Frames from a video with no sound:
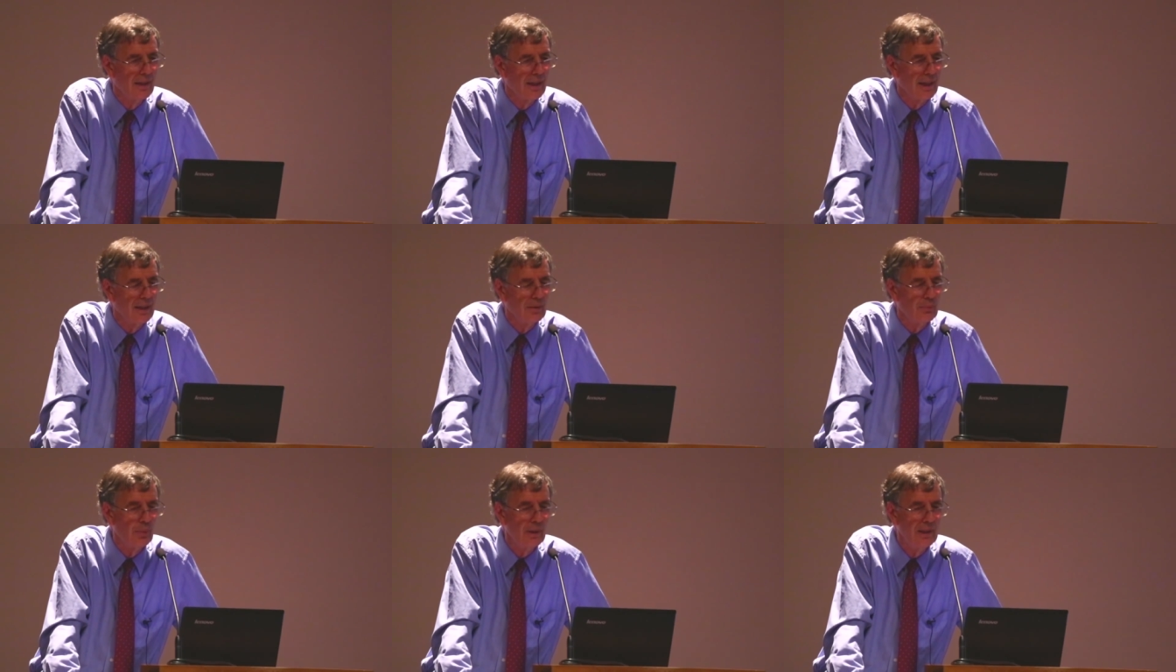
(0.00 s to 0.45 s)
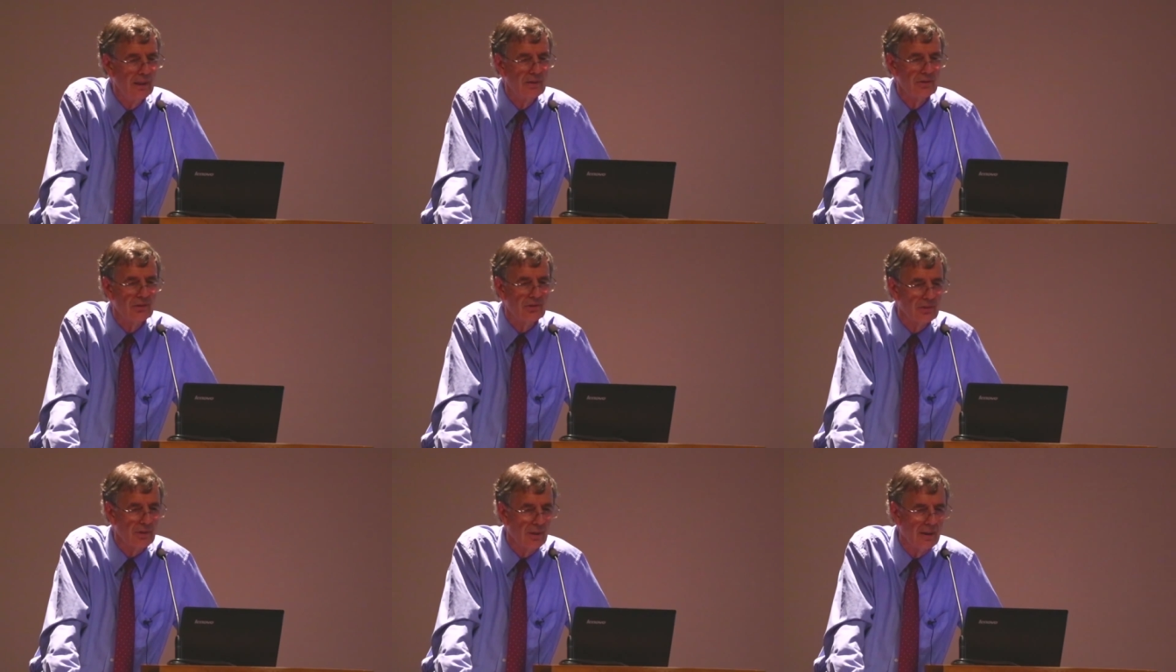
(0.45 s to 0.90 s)
and we
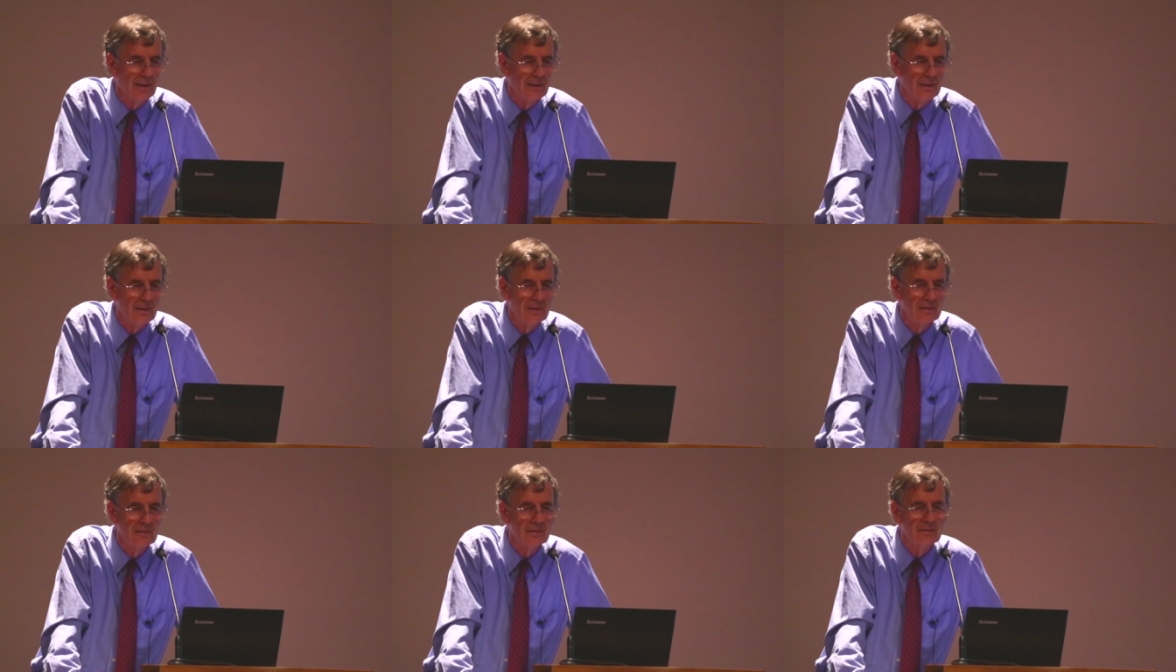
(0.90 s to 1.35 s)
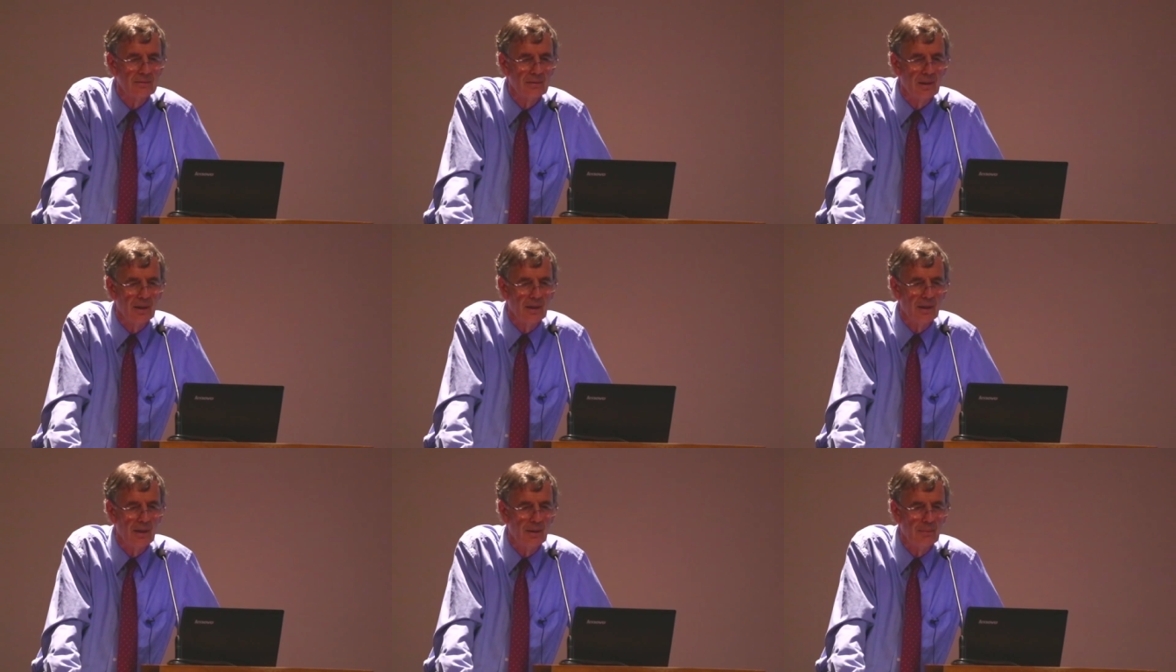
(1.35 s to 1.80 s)
decided
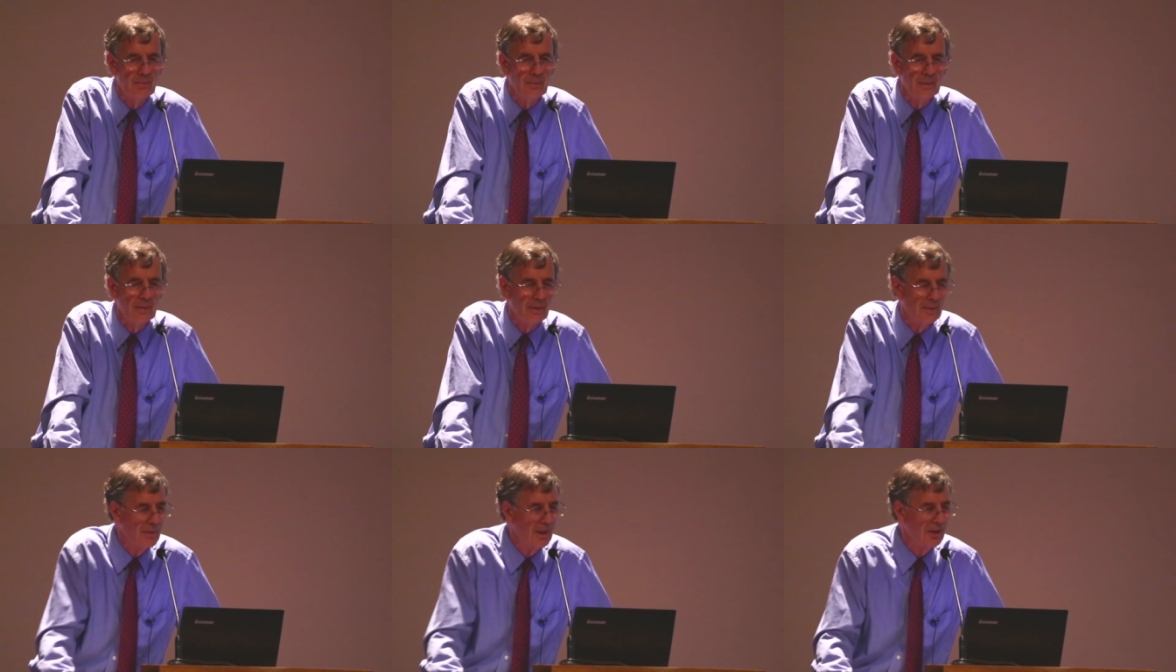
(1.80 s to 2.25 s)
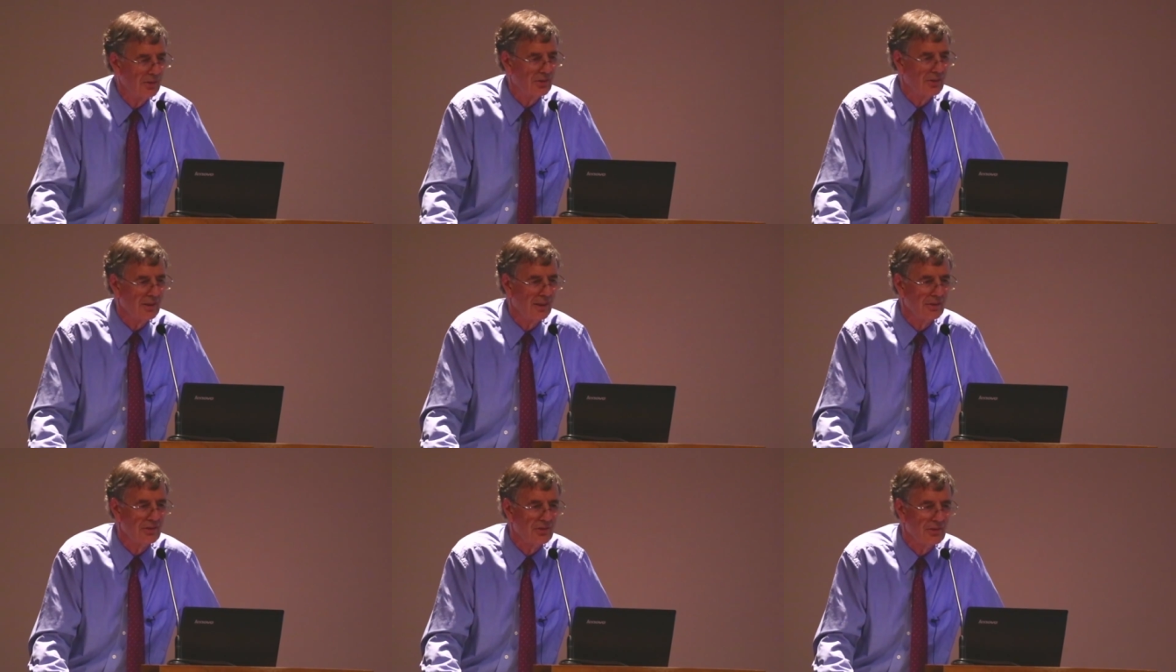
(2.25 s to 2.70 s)

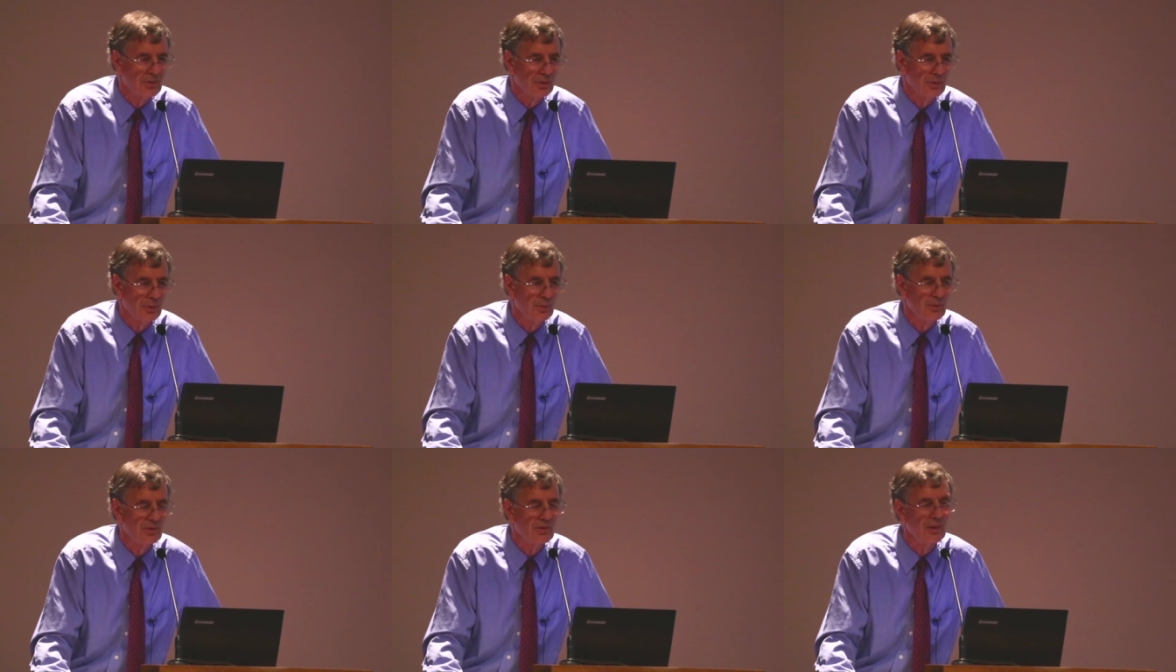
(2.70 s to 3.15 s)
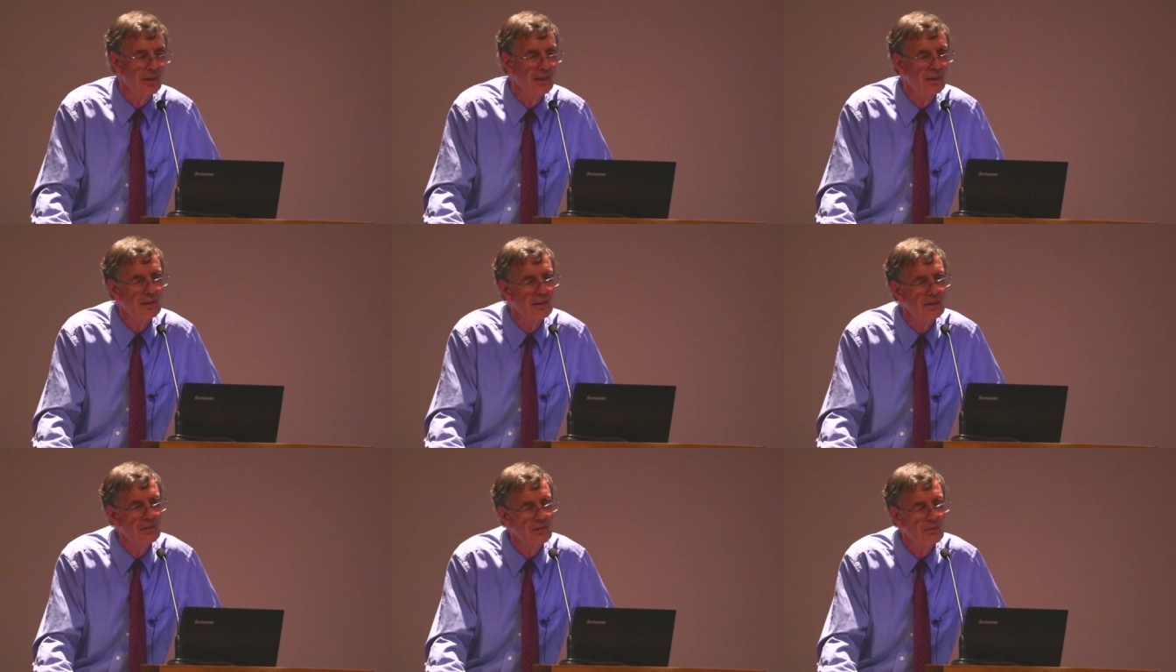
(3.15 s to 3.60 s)
amongst ourselves
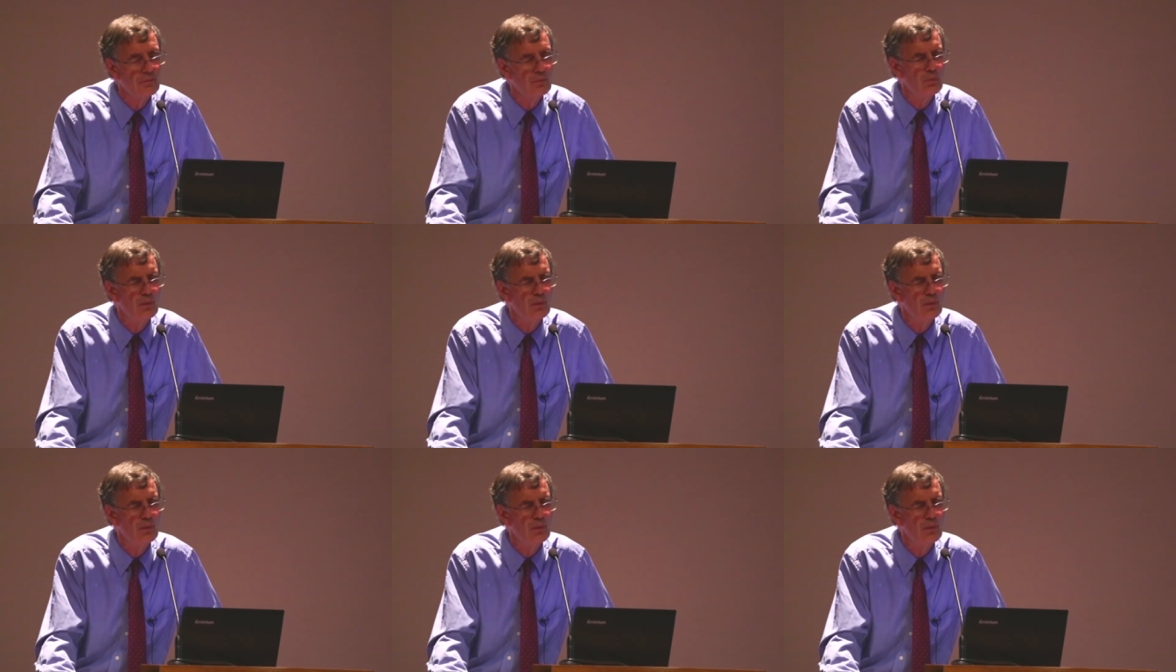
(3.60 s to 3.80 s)
in a